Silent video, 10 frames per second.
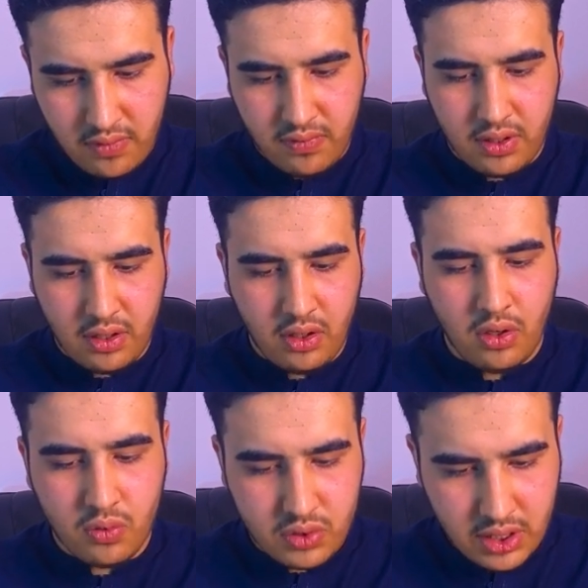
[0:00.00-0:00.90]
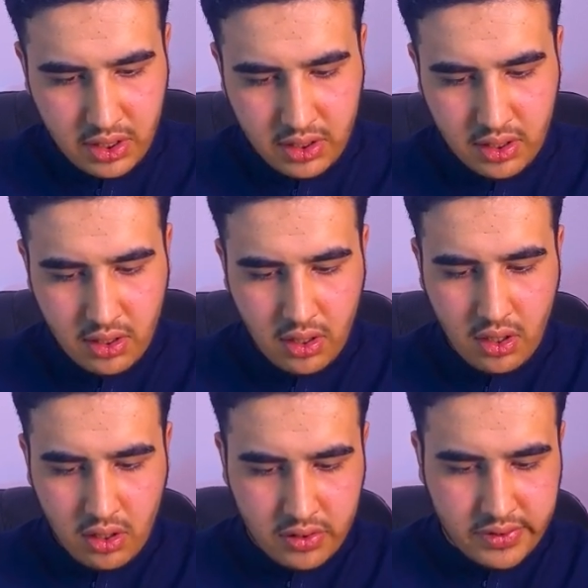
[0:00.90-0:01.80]
If no shut it,
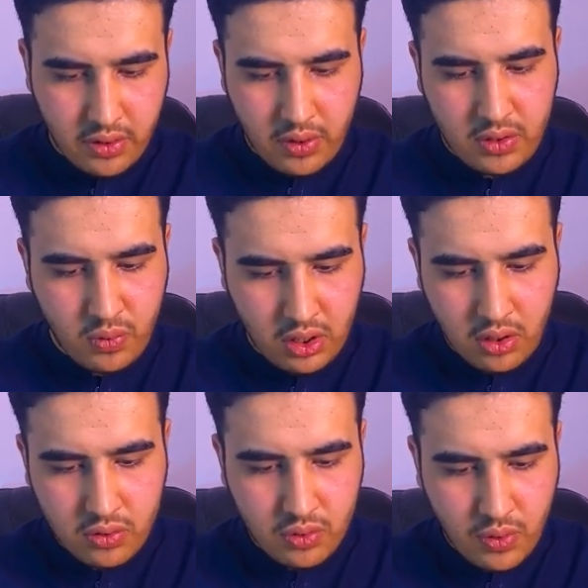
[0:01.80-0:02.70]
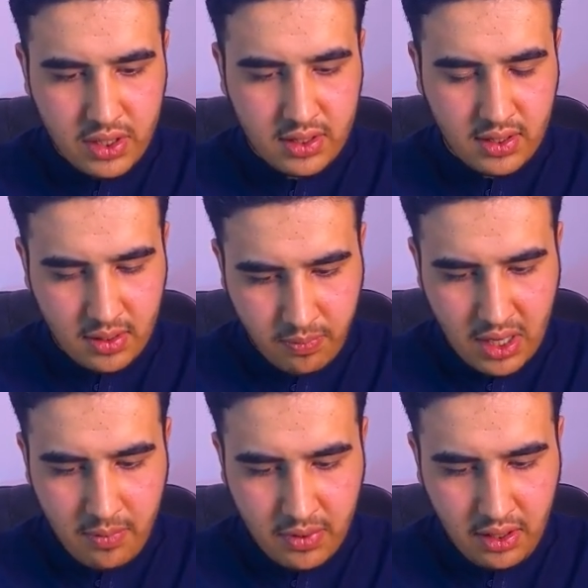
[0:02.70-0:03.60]
so it will go to what? The
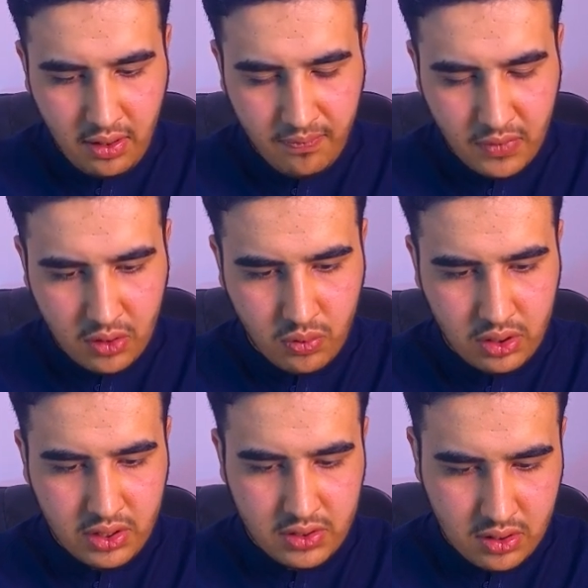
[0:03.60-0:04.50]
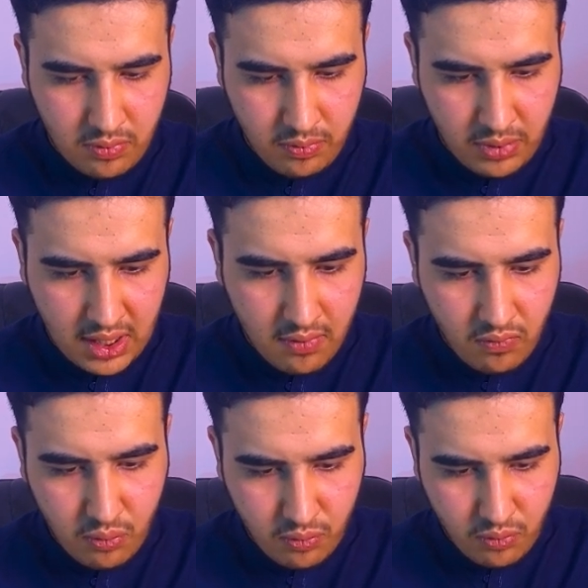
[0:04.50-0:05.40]
primary. It will just
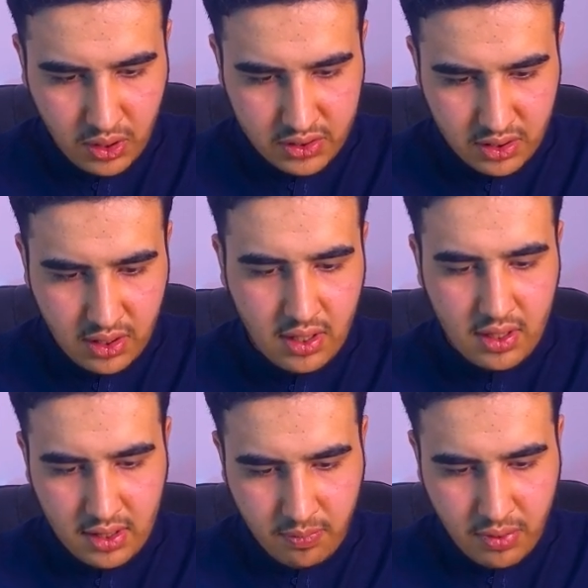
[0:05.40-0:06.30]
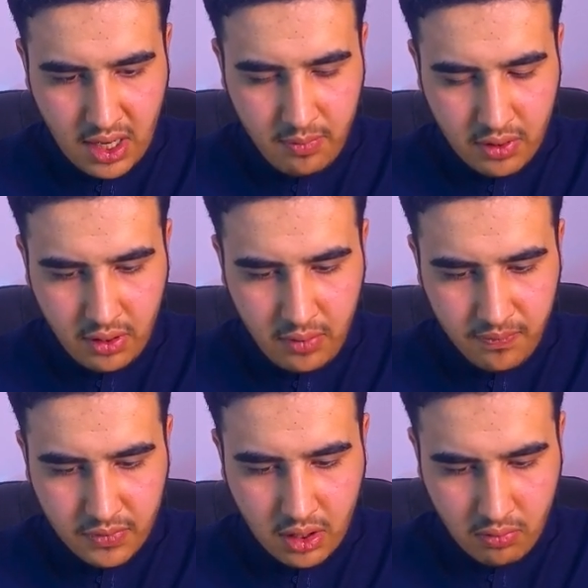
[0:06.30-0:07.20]
become what? The
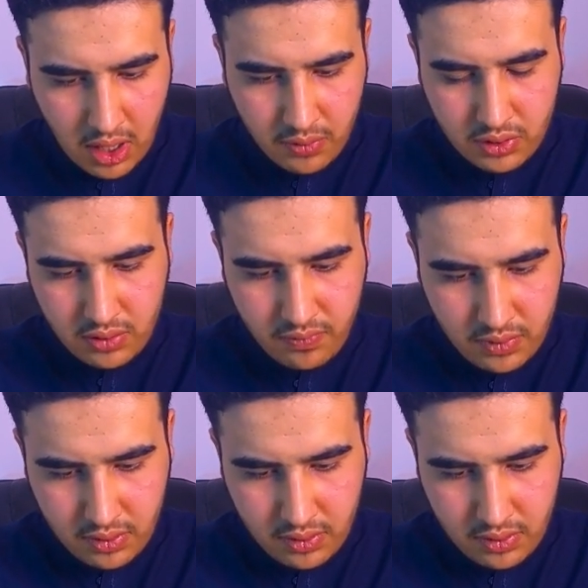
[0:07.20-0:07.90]
primary route.